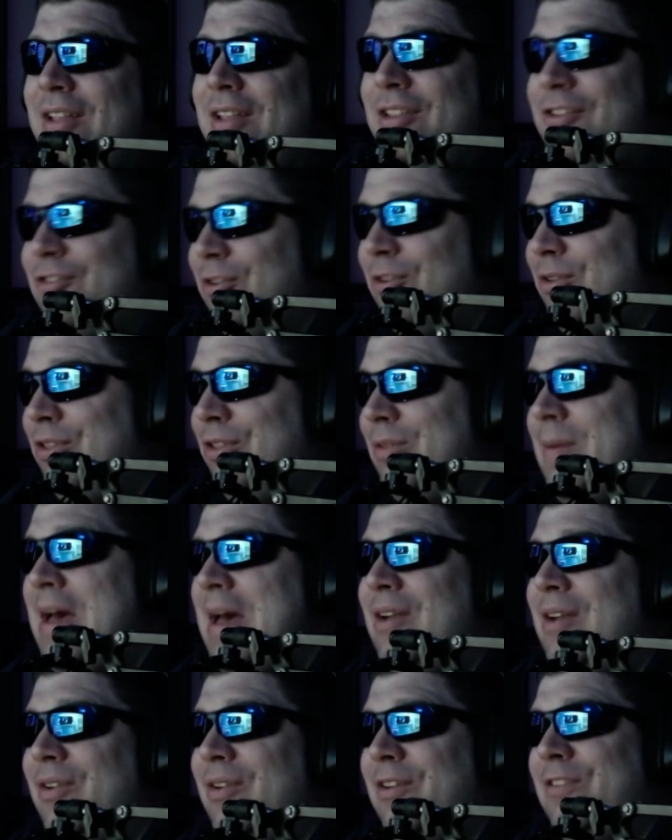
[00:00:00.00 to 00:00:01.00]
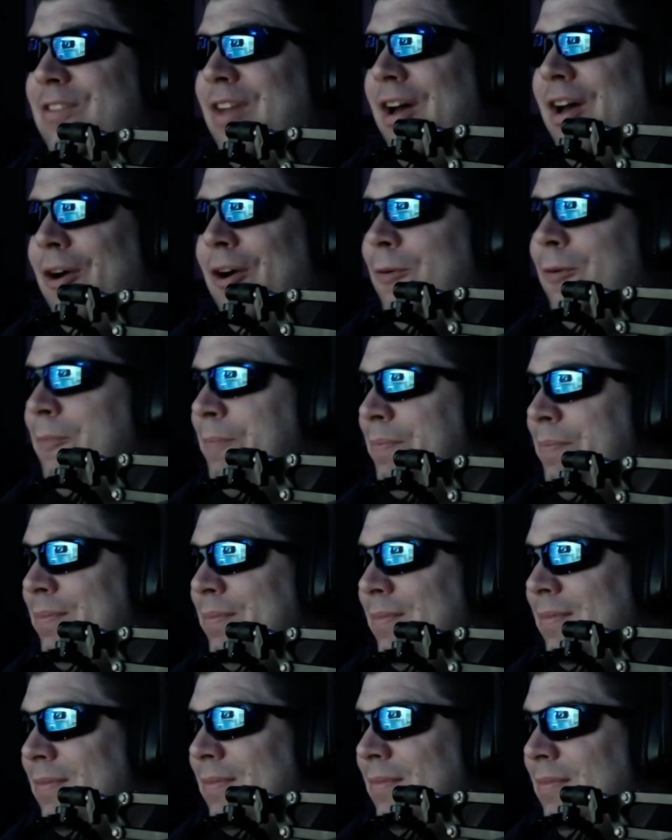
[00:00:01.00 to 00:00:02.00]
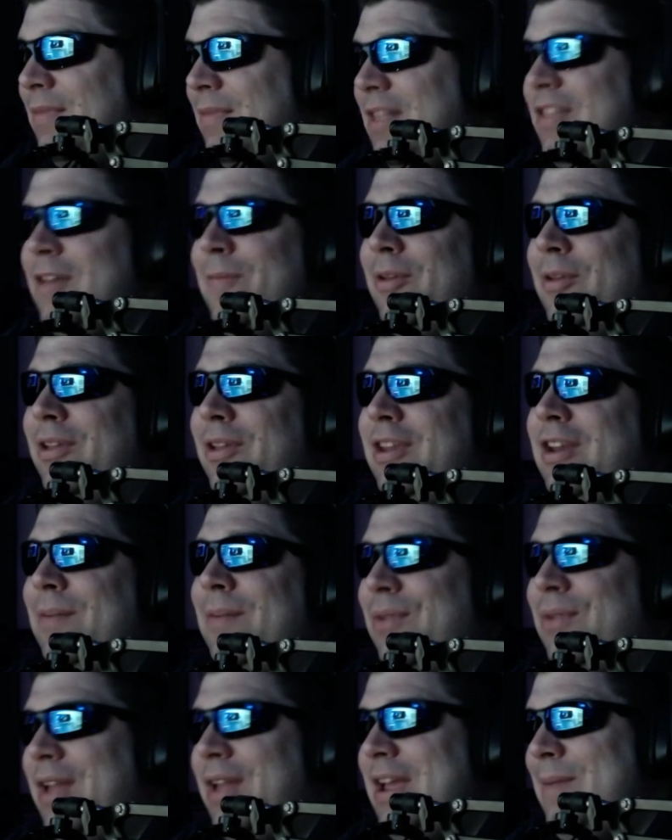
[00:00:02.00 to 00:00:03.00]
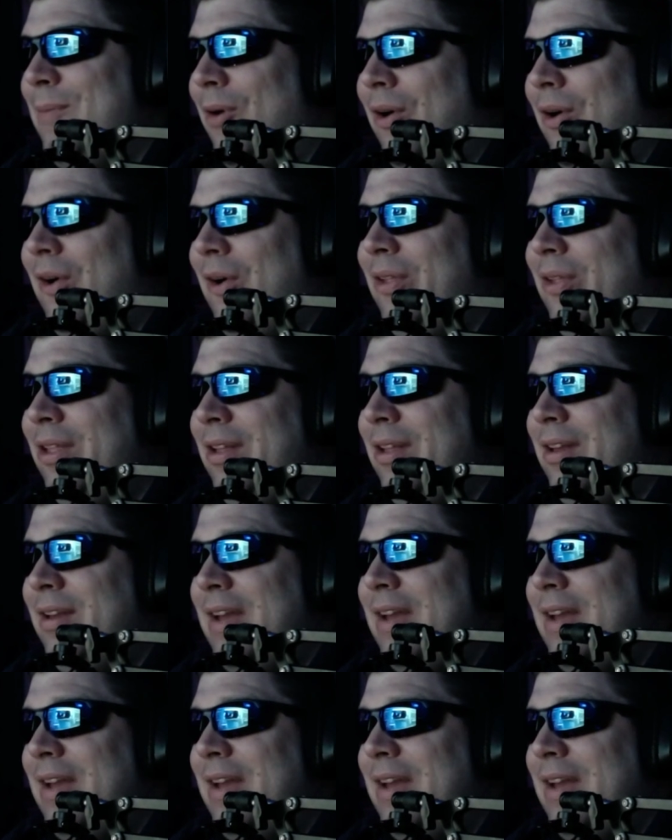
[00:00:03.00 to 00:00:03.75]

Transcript: The truth of the matter is, though, that the ability to play ball